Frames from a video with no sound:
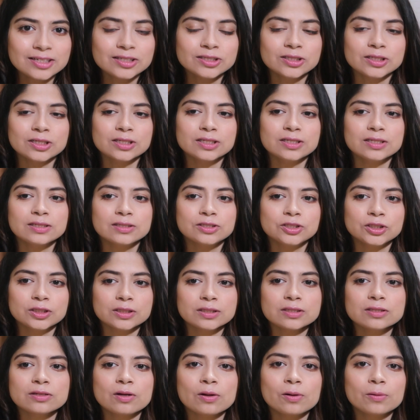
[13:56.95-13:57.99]

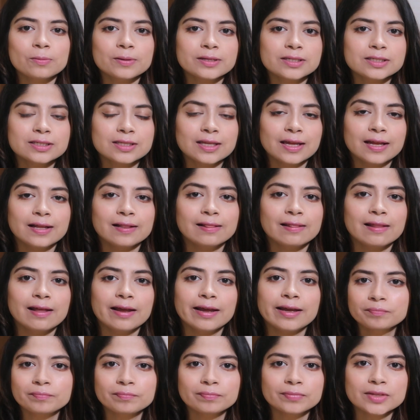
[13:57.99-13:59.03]
Just always think
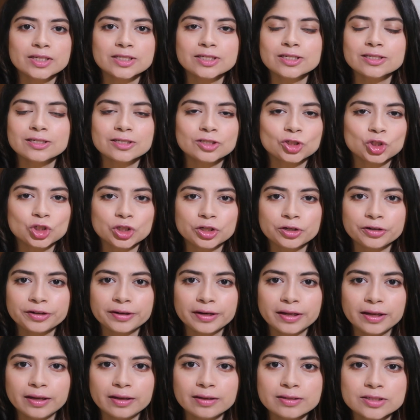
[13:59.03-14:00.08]
like this is a
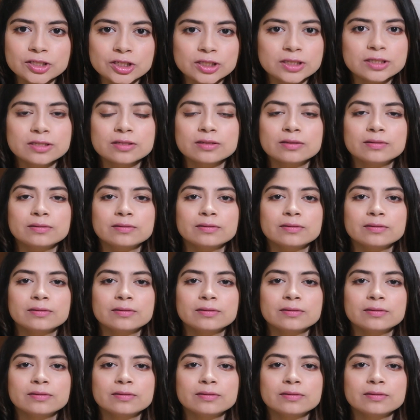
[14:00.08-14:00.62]
journey, just